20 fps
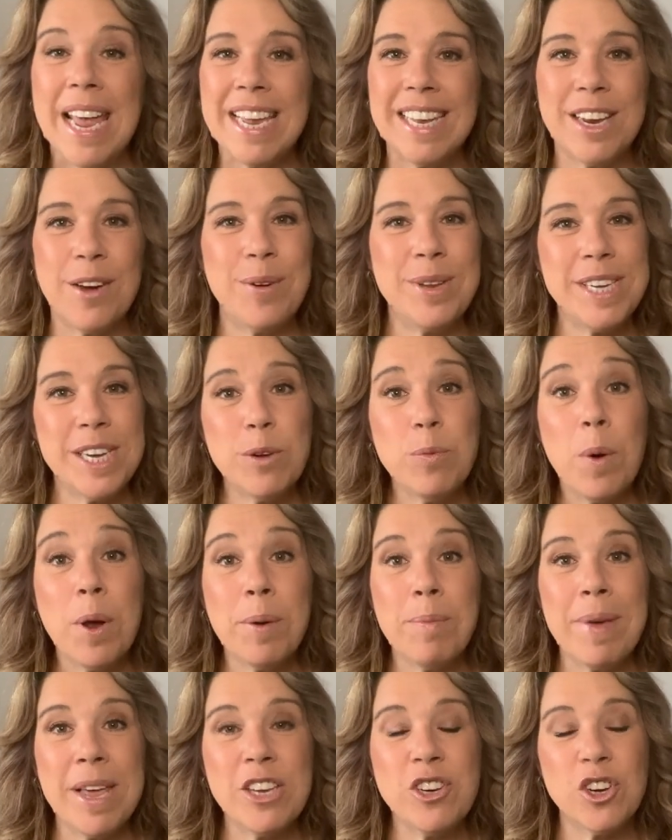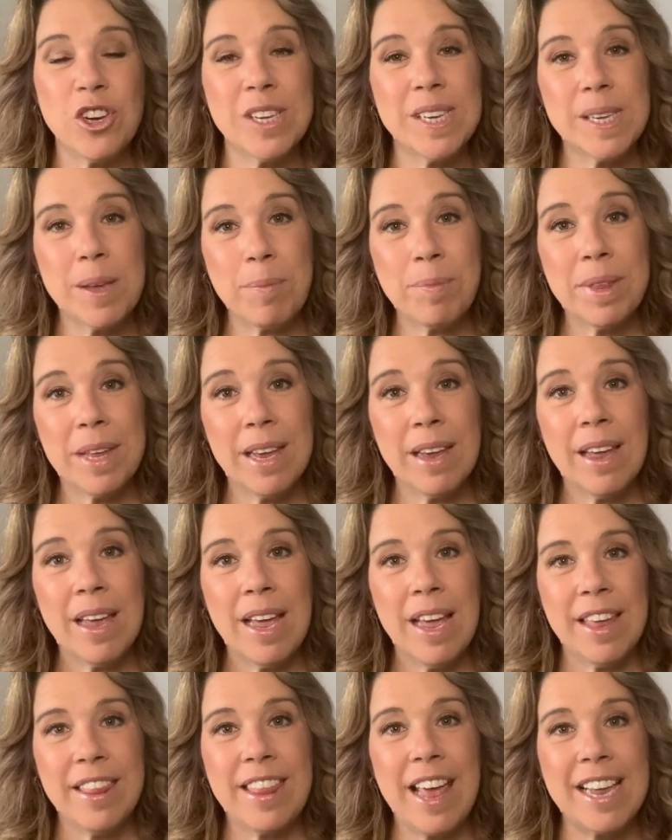Now, I did want to mention something
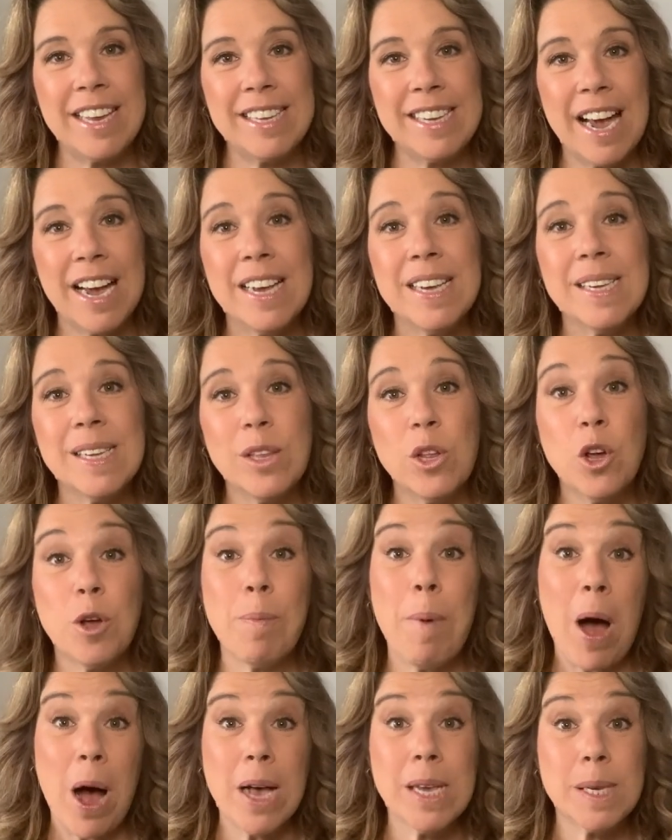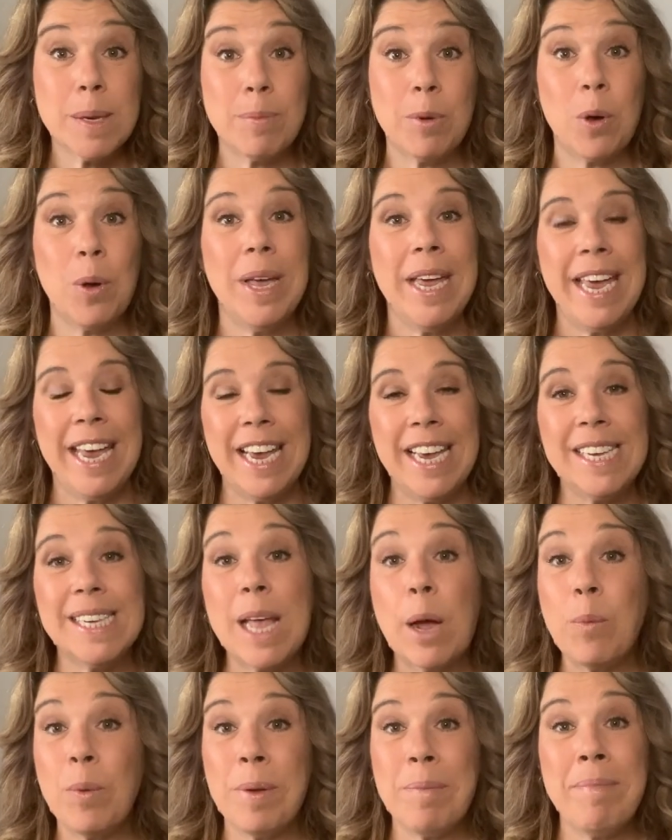that does look possible is
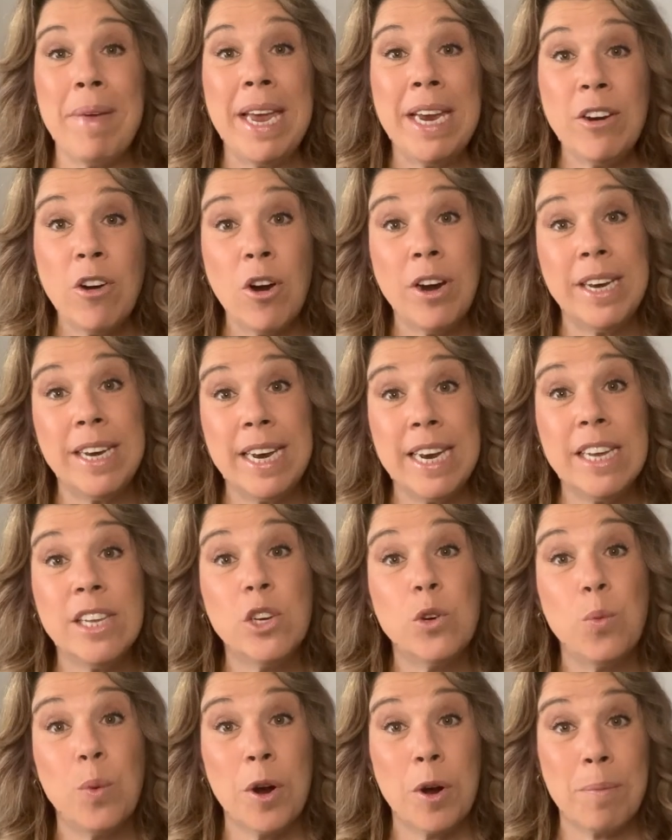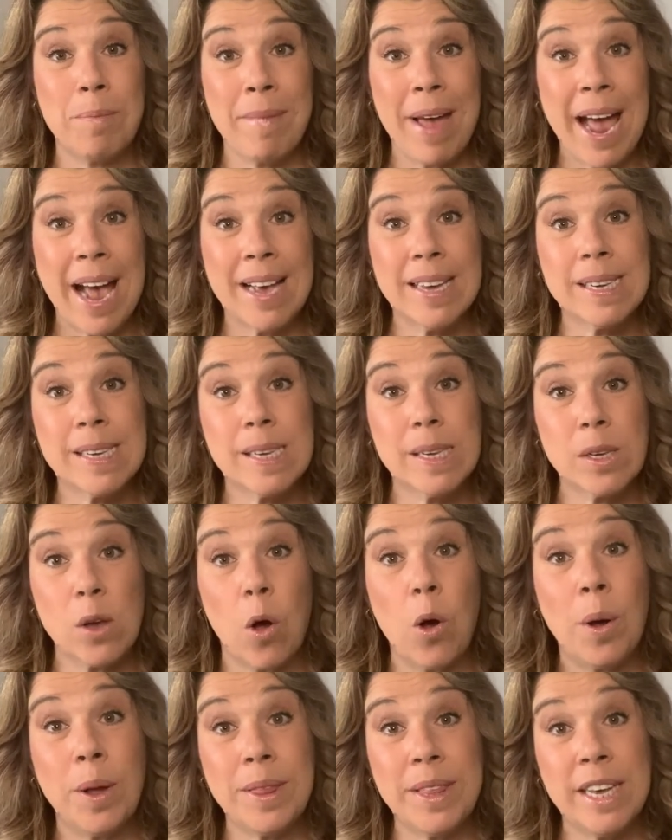that we may not need to wear masks
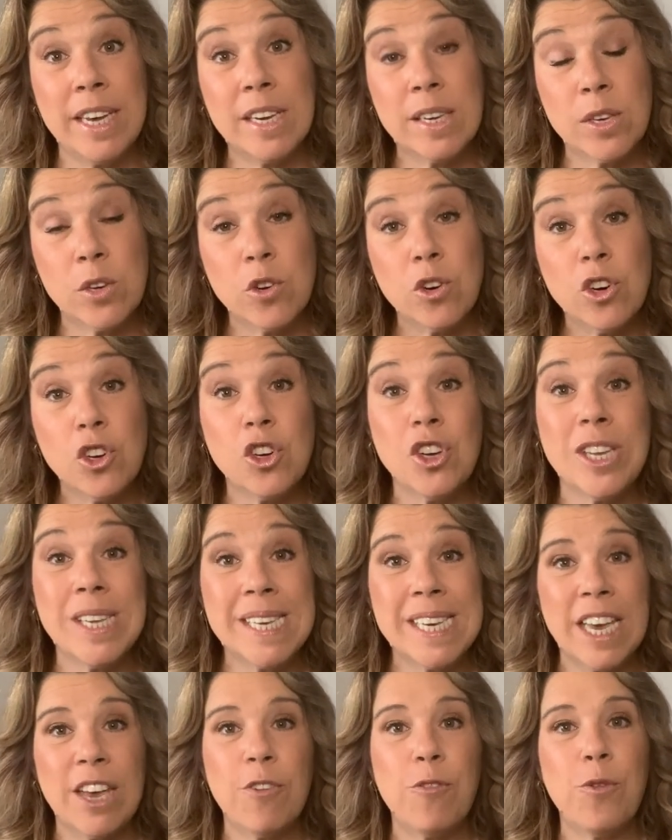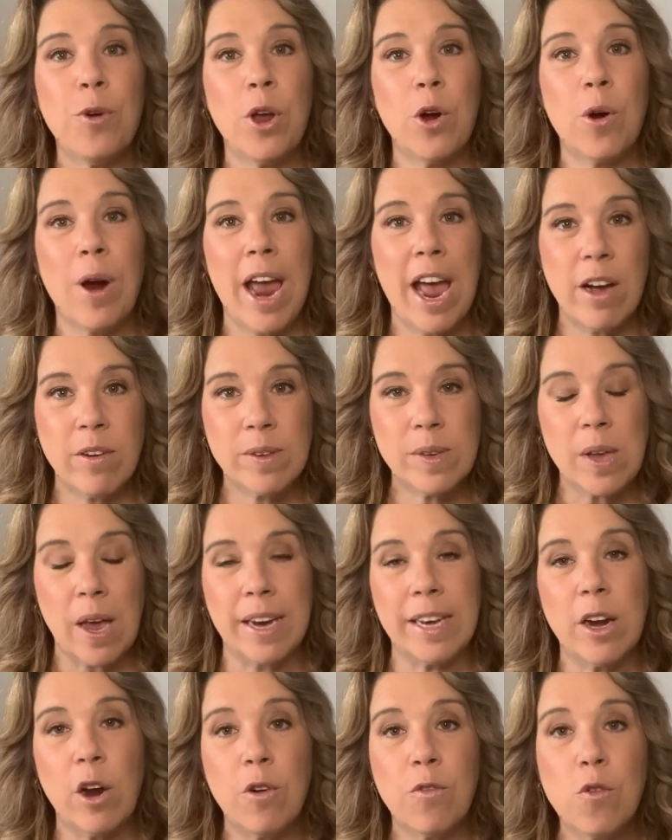on the excursions if we are
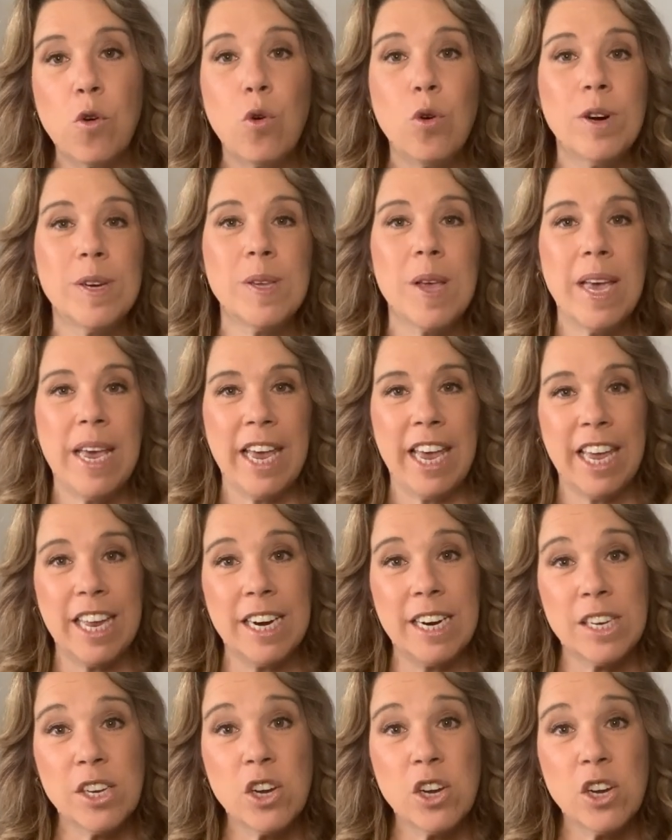outside. Now, of course, in a